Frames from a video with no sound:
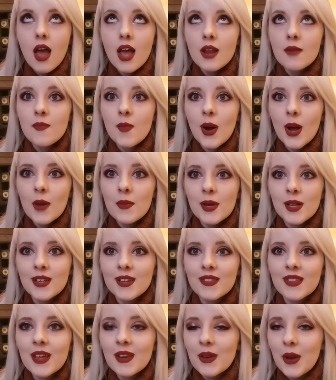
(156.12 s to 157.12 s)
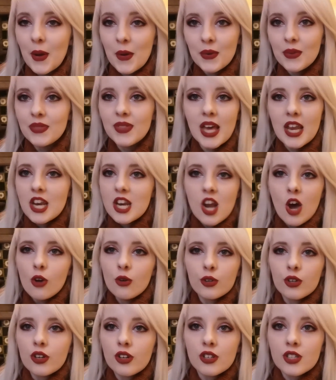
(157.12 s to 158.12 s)
in my opinion, they're
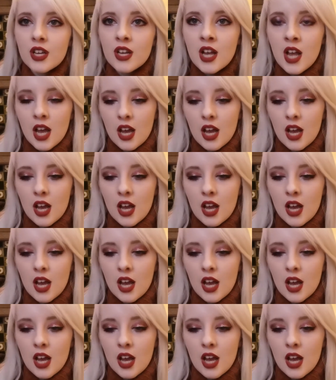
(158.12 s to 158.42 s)
no good,